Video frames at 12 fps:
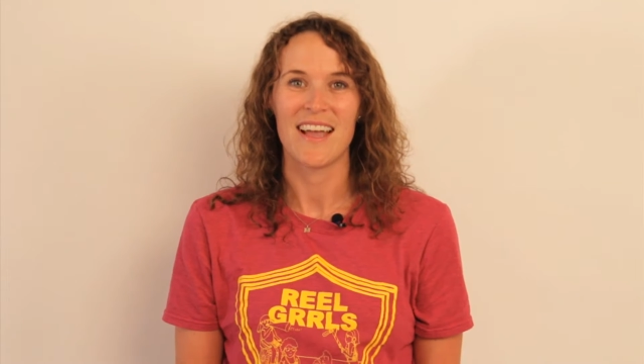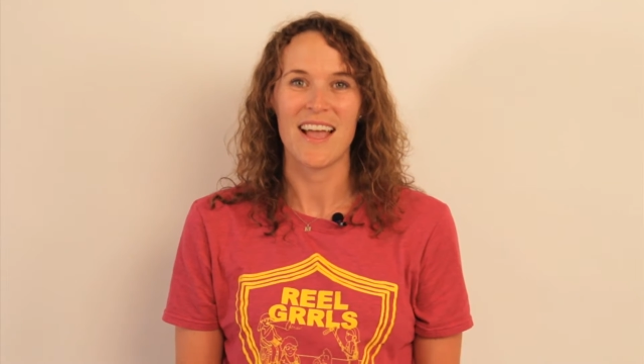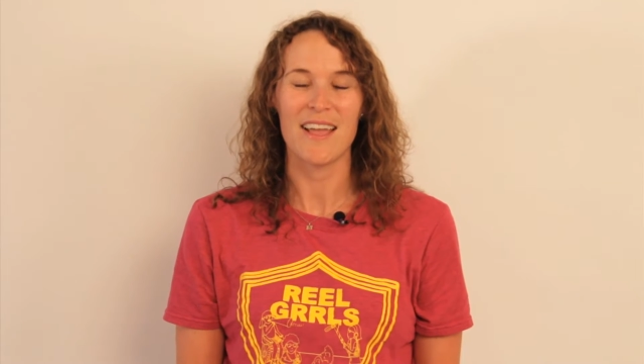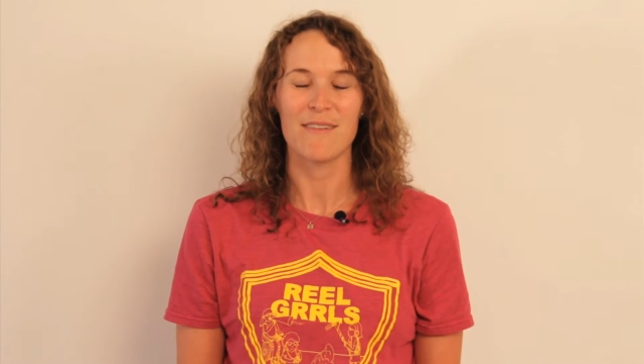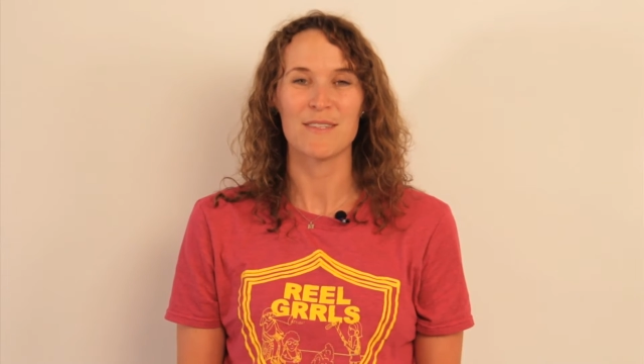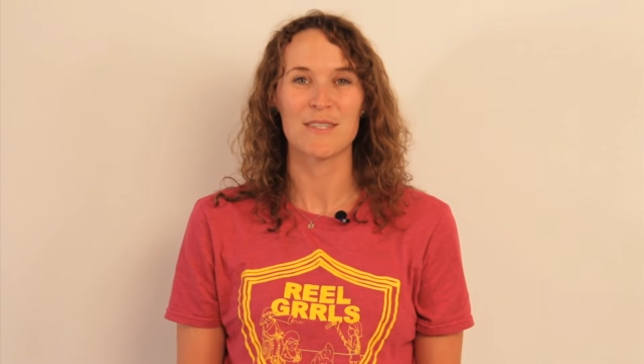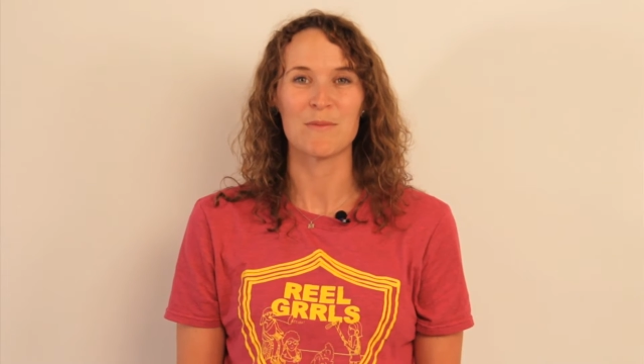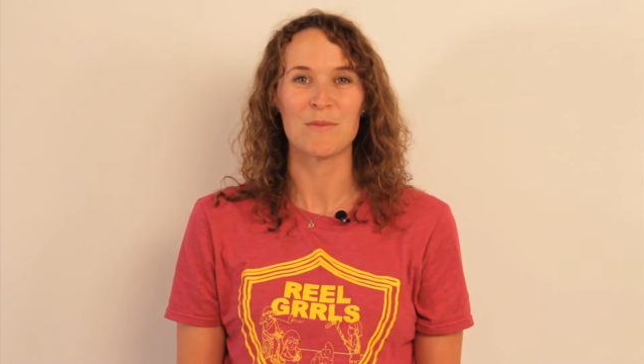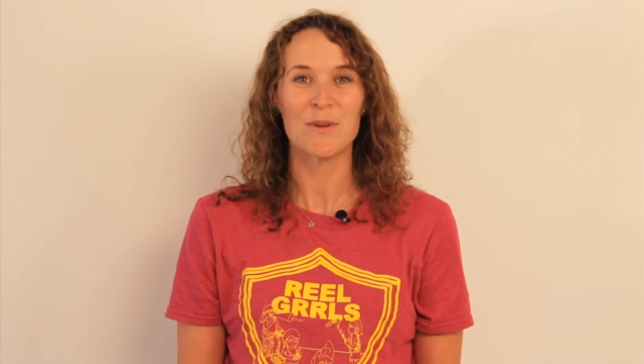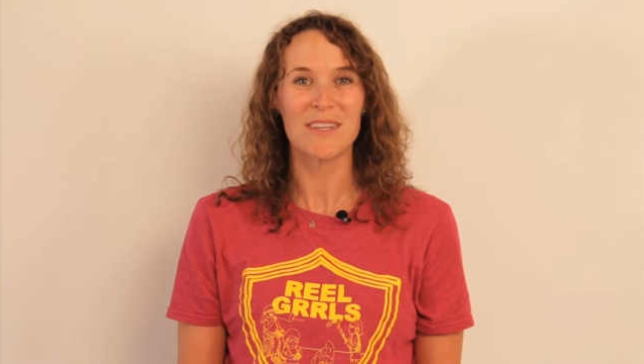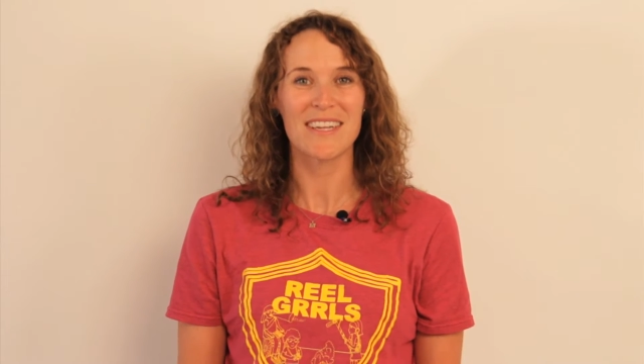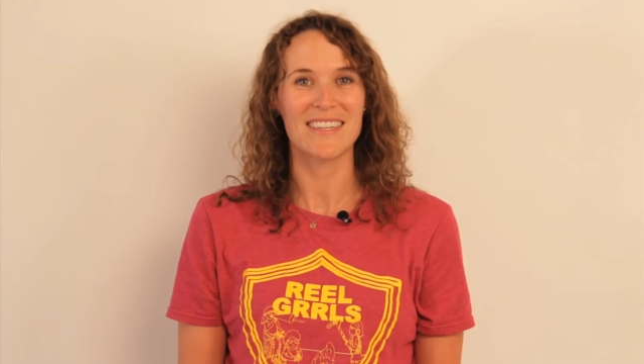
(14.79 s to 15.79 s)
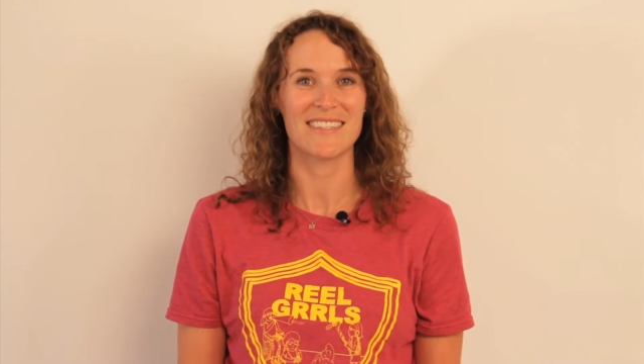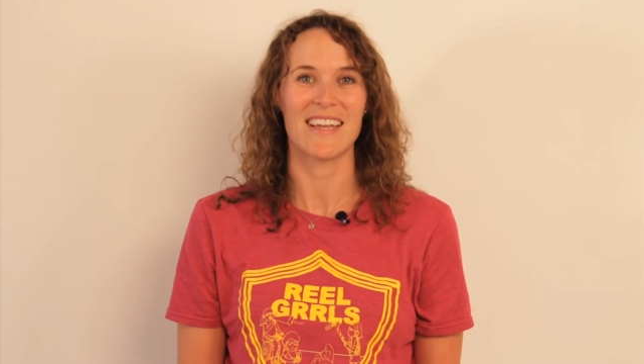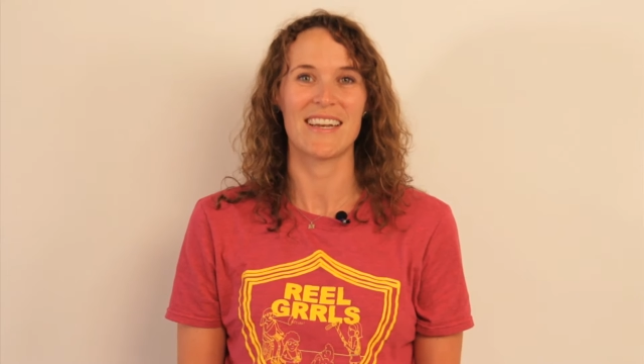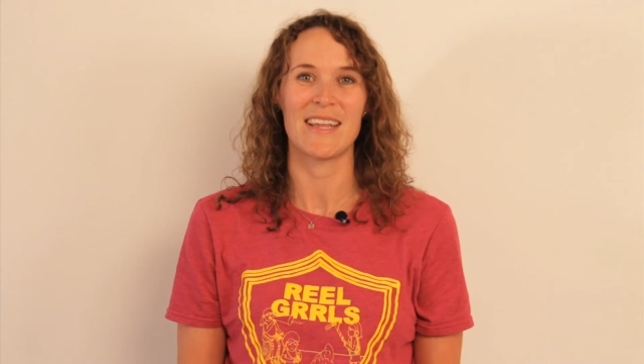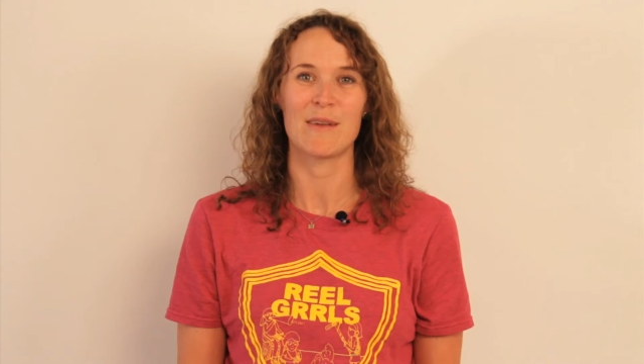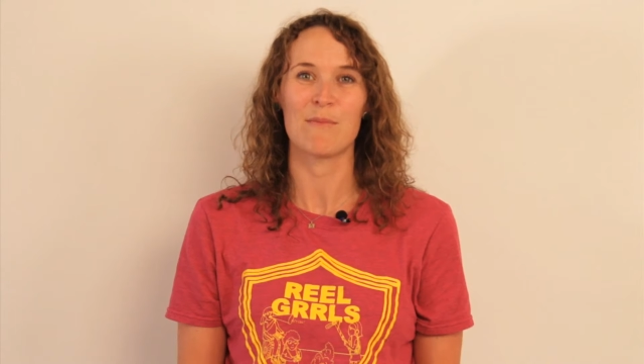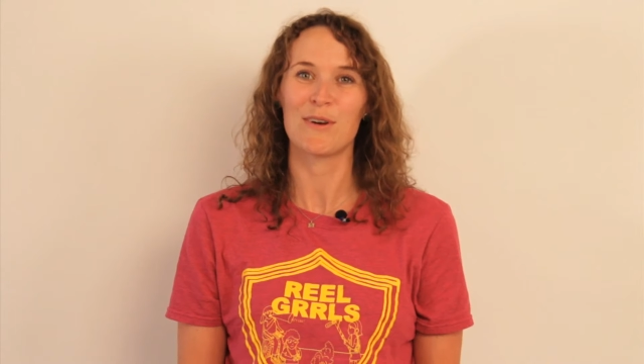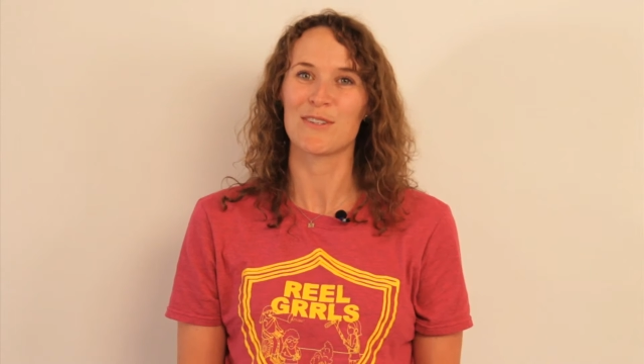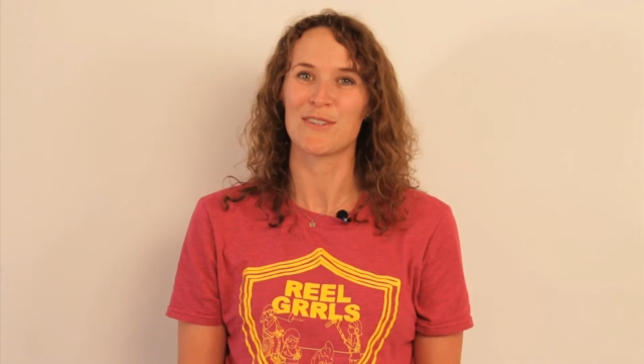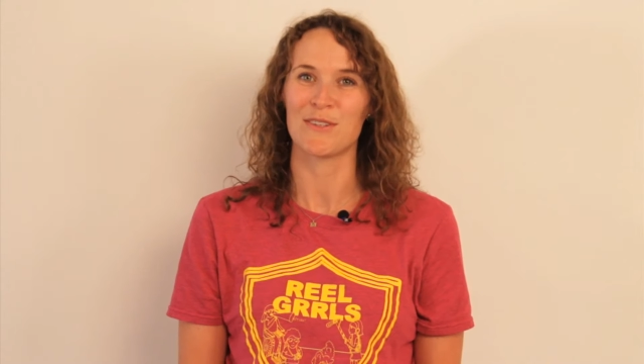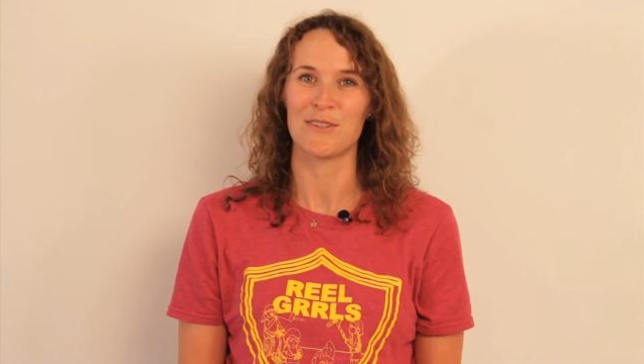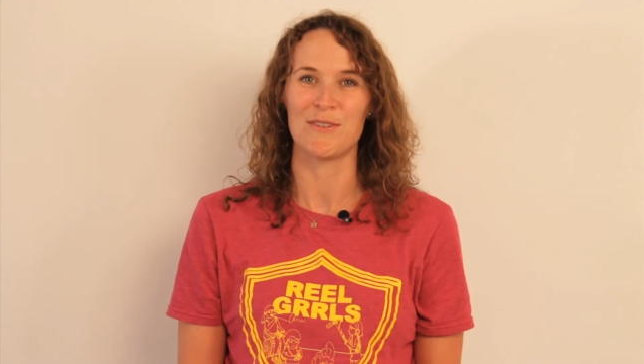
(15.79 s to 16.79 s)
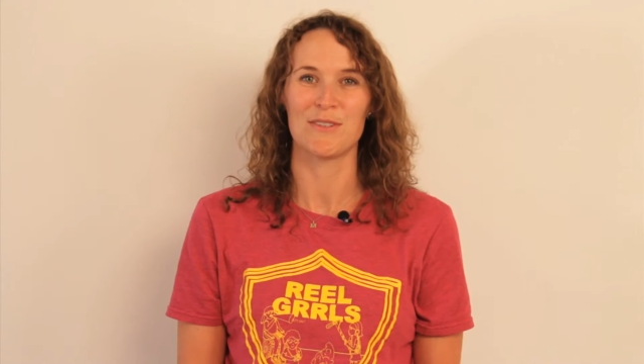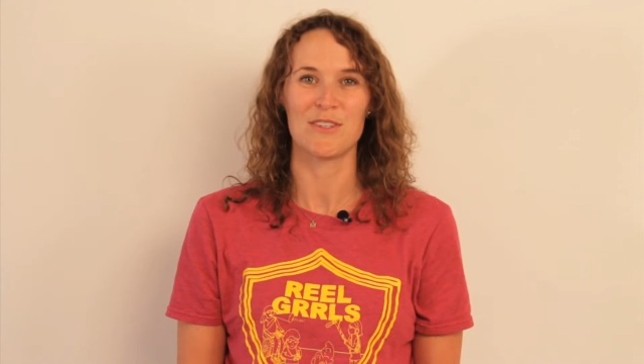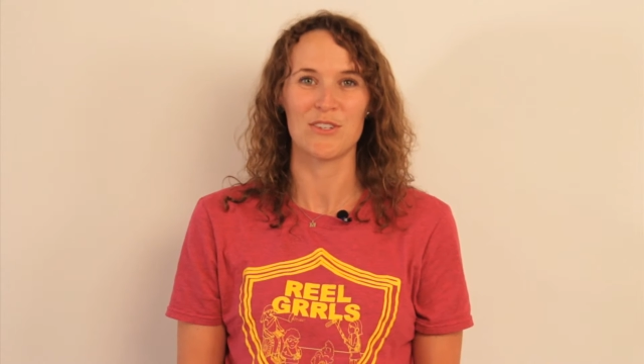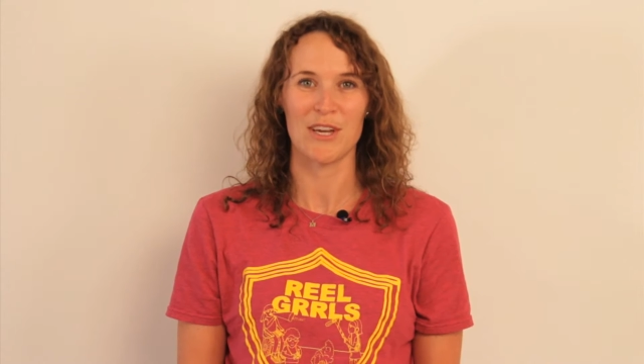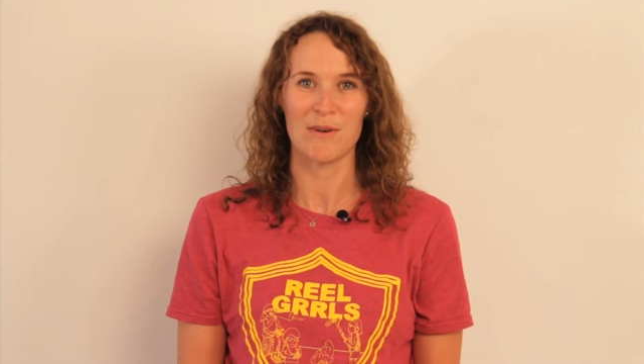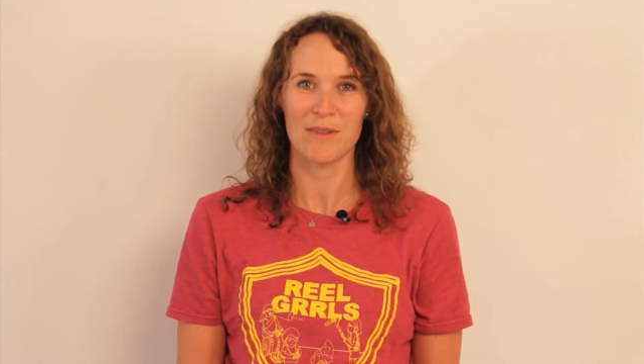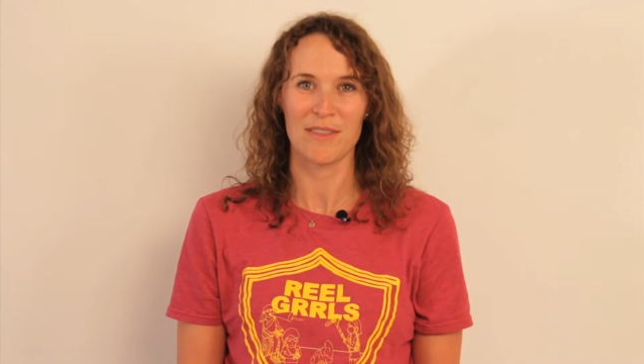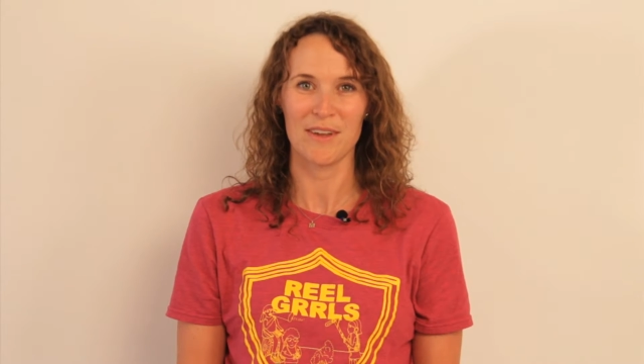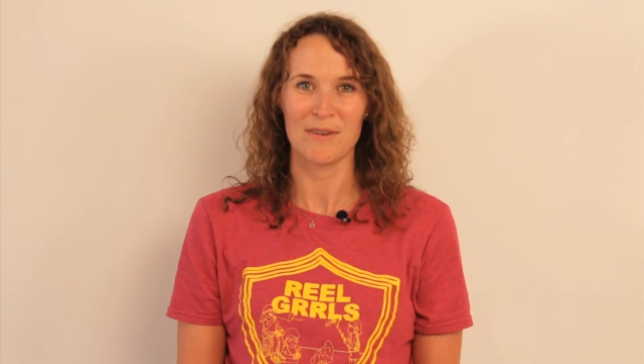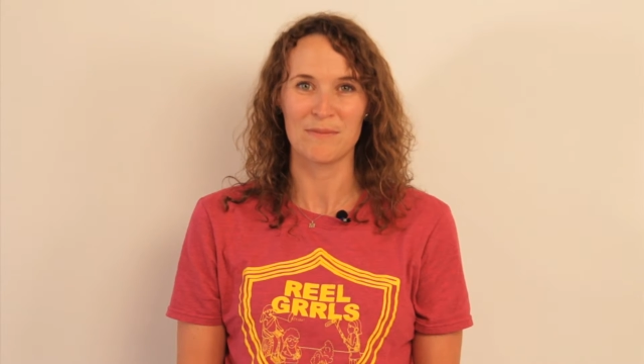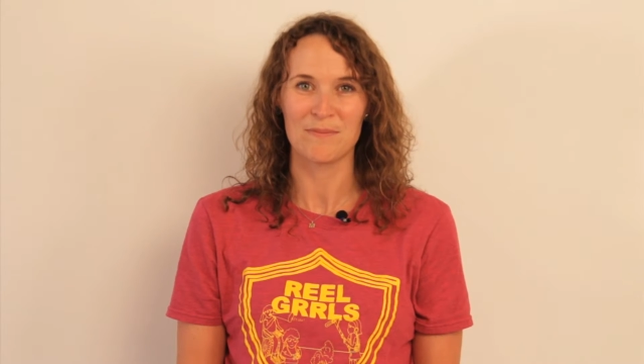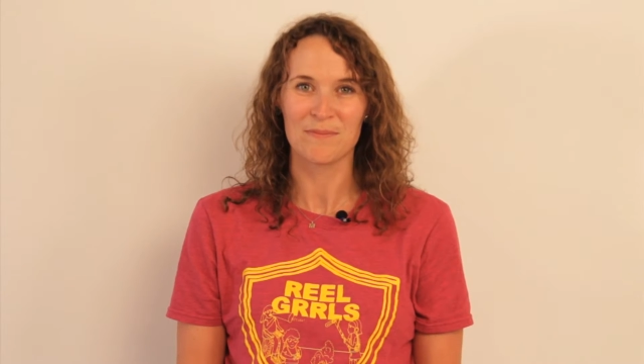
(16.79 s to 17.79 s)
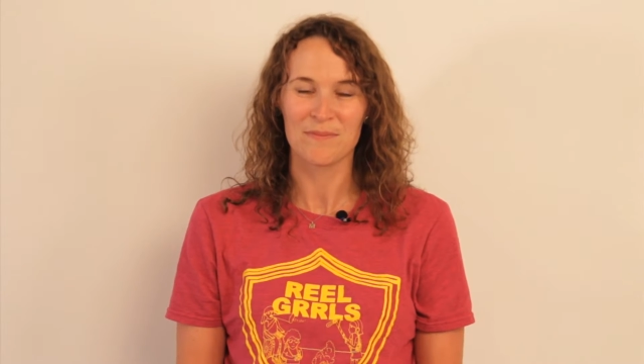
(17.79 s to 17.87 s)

I have some really exciting personal news to share with you.